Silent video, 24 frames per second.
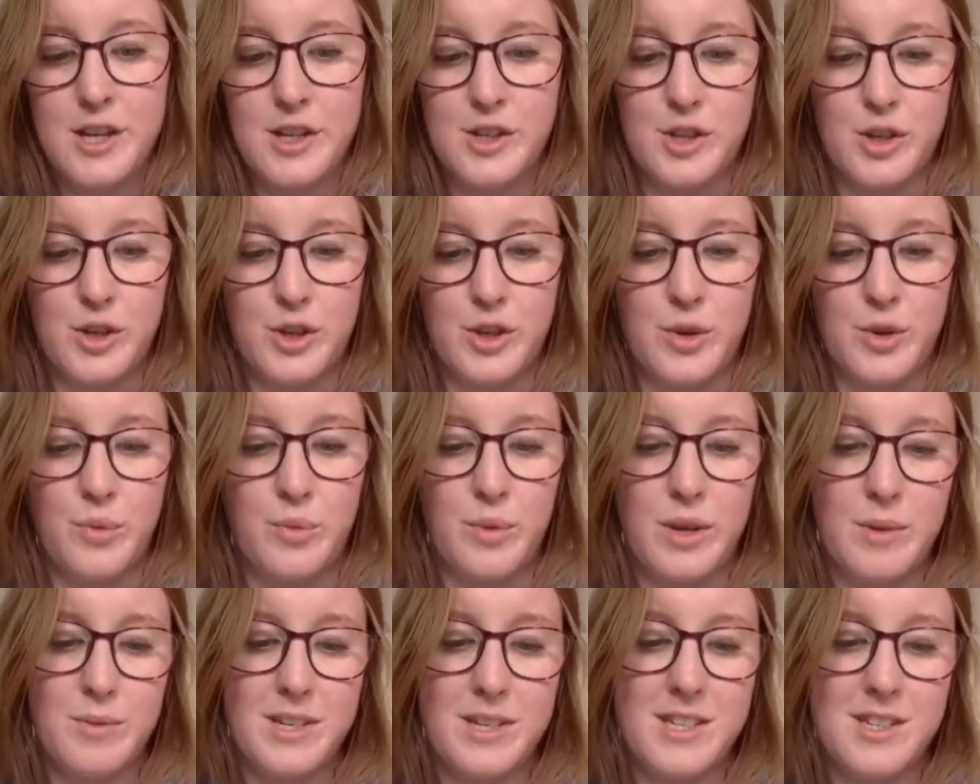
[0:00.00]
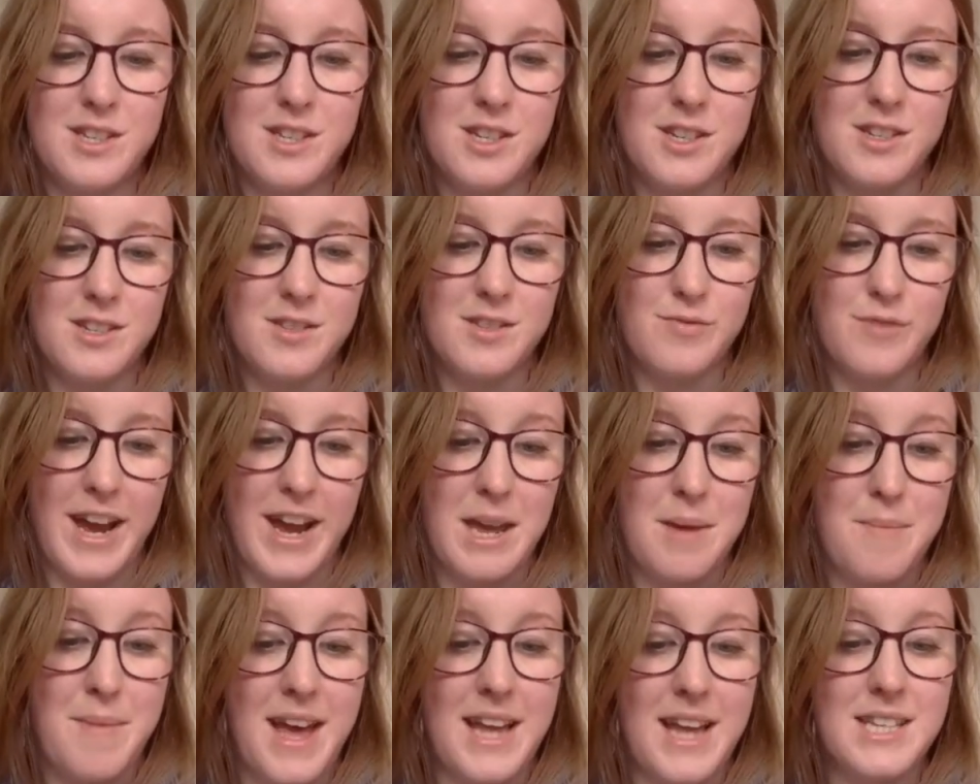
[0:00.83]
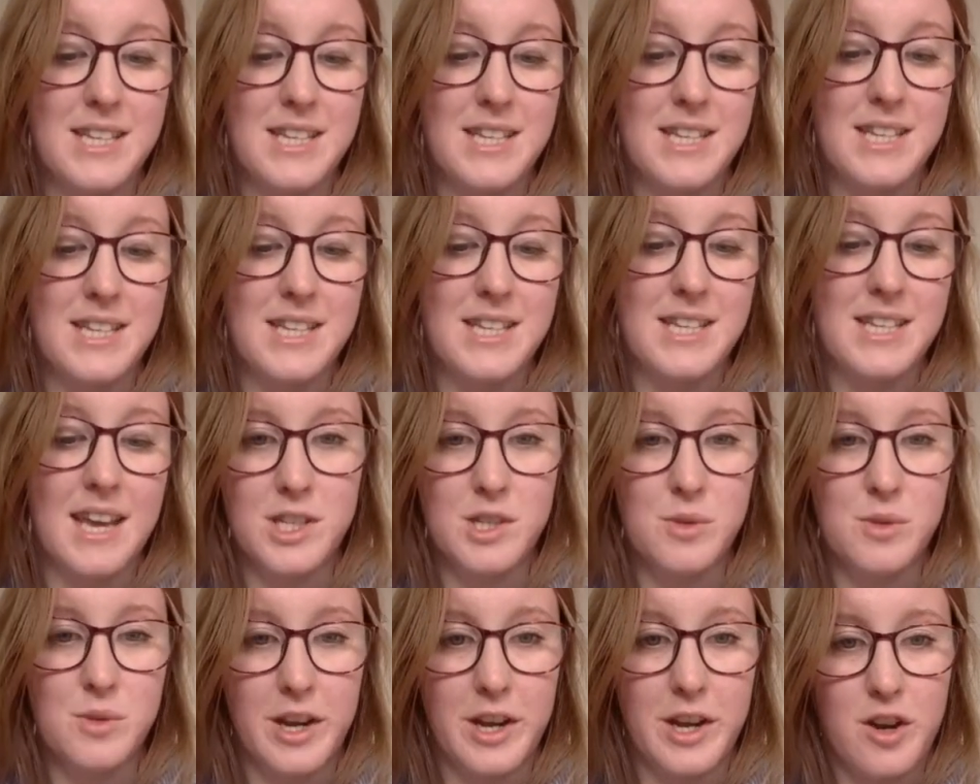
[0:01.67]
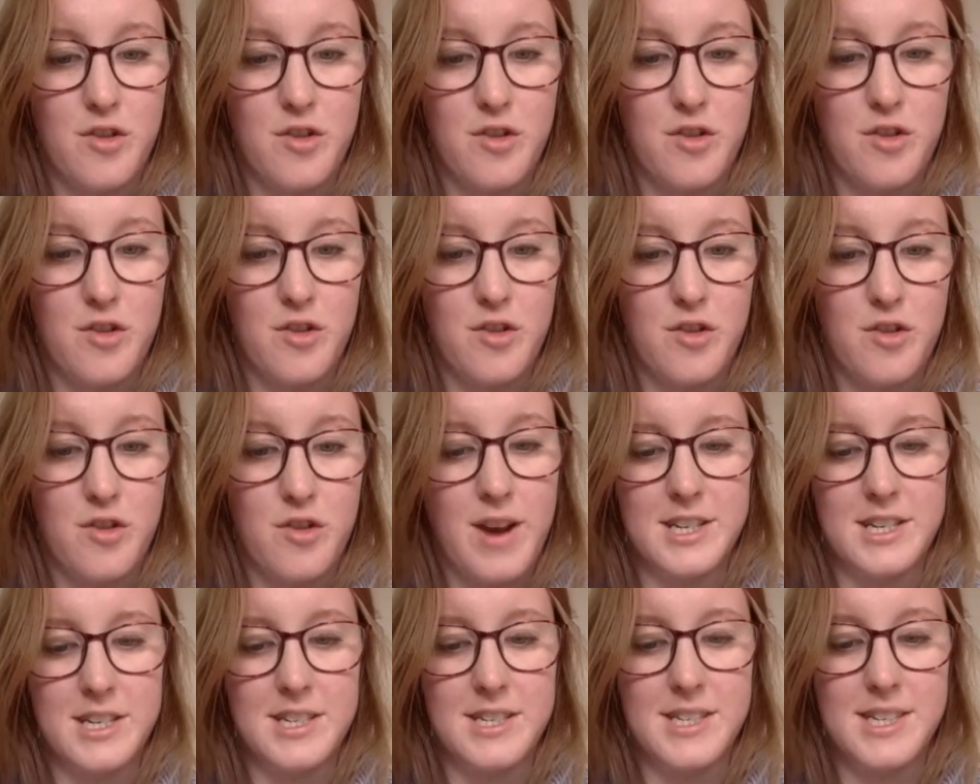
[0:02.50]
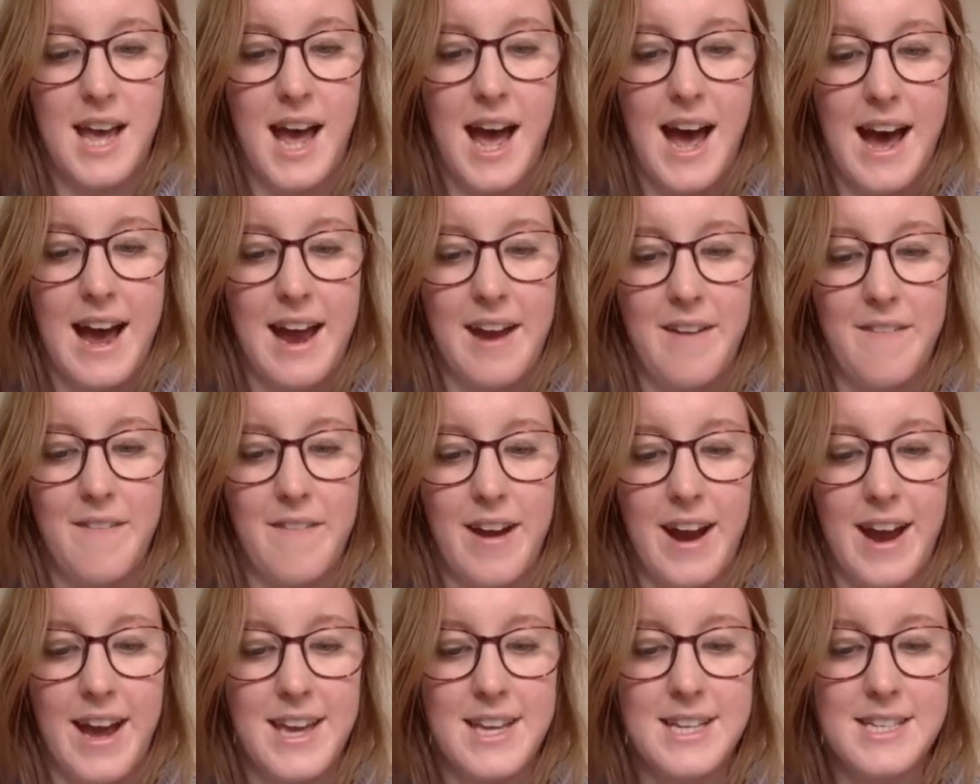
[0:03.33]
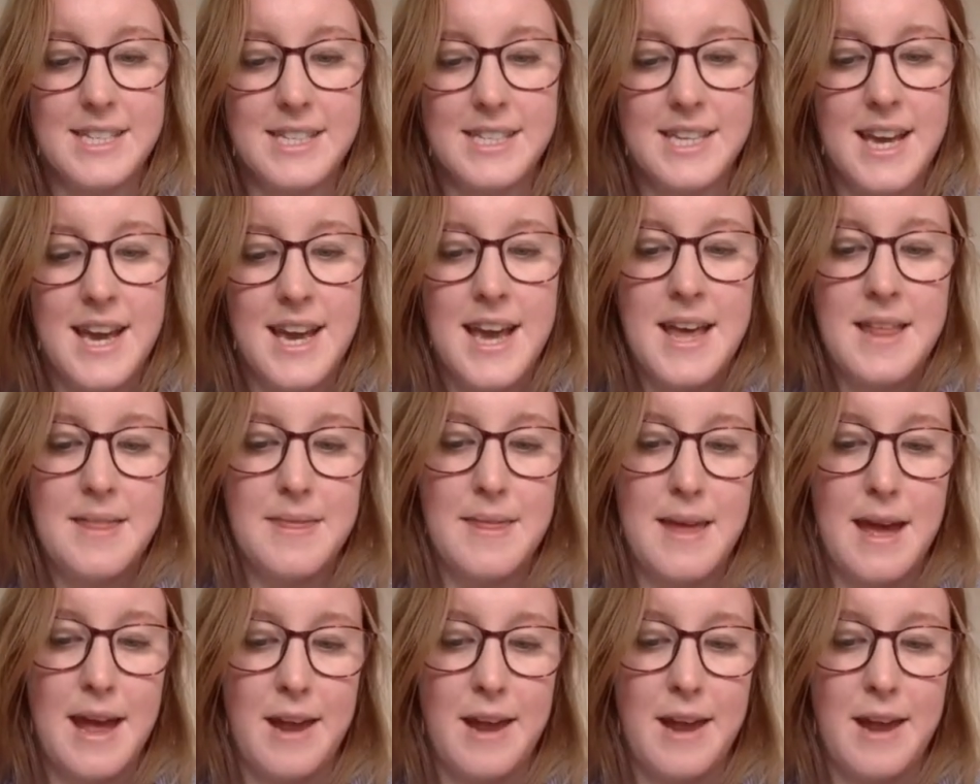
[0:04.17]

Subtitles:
So we would recommend that if you want to wear your trousers high-rise,